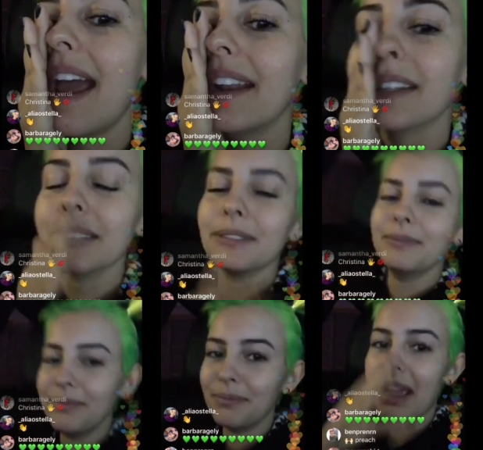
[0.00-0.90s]
it.
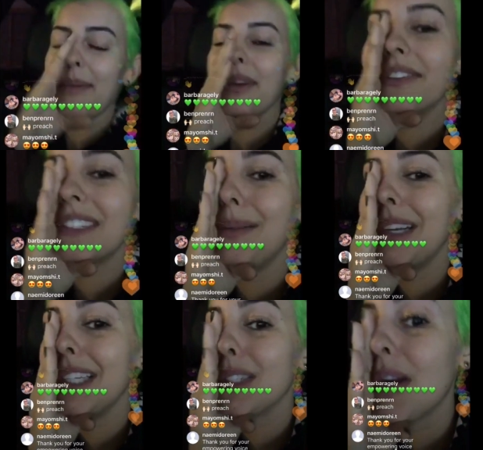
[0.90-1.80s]
Maybe if
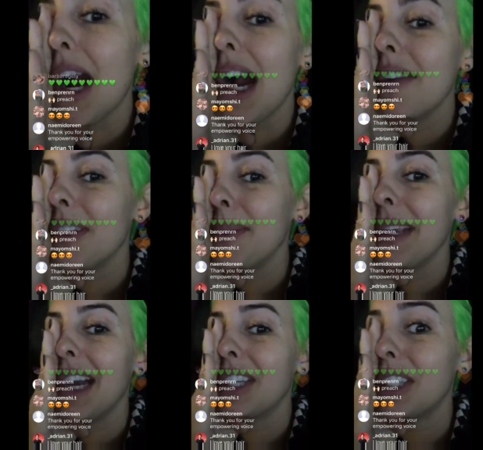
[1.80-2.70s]
someone is wrong for
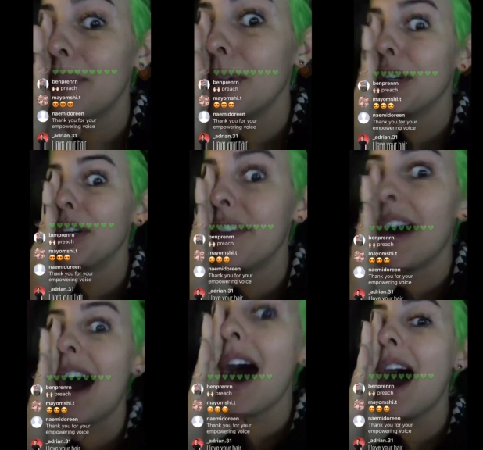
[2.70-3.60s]
me, I should move
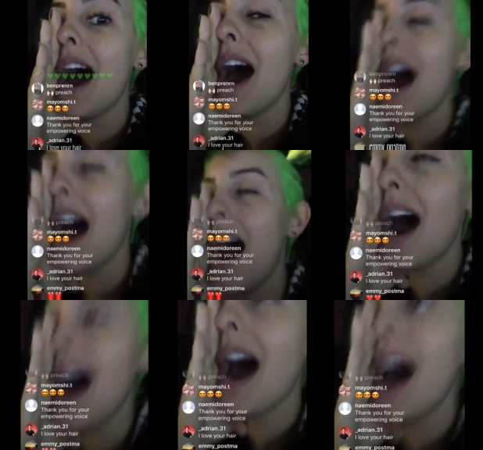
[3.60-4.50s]

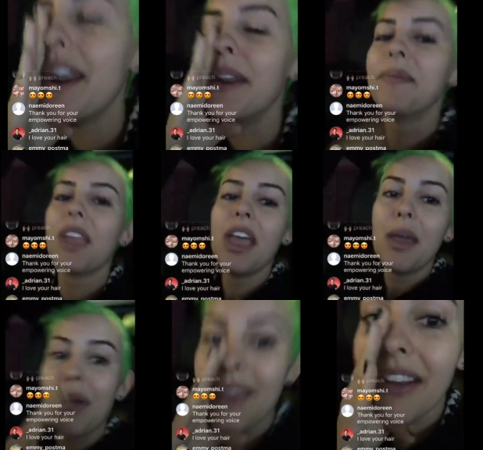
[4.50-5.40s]
on.
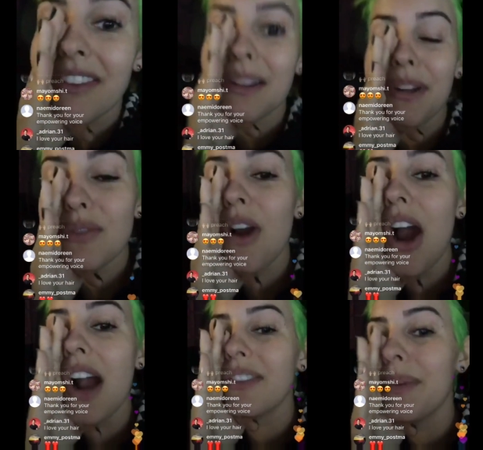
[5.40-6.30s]
Maybe if someone's
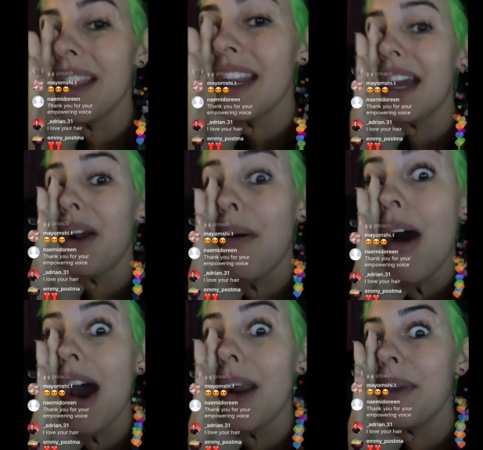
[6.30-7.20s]
wrong for me, then I don't
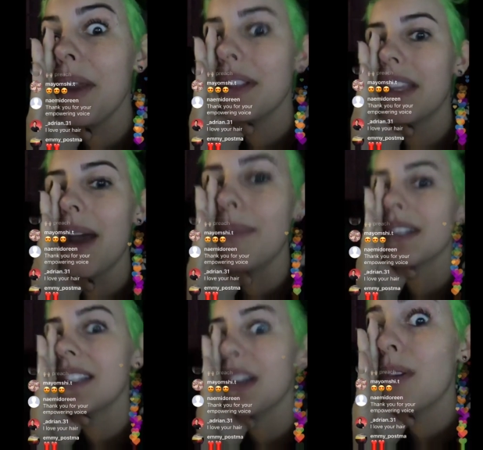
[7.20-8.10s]
want to be with them
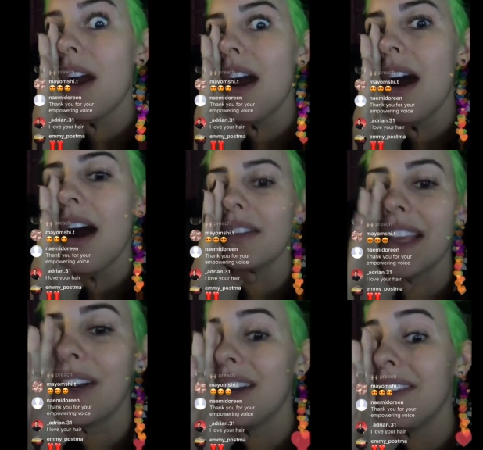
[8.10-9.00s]
because they're wrong.
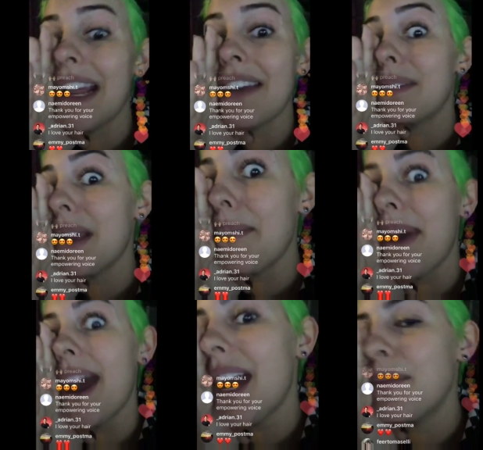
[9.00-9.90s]
They don't even have to be a
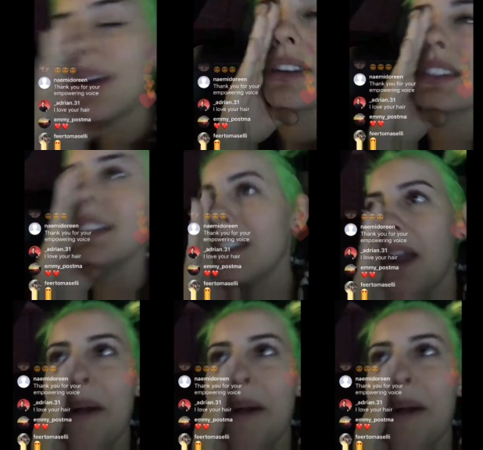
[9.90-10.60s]
bad person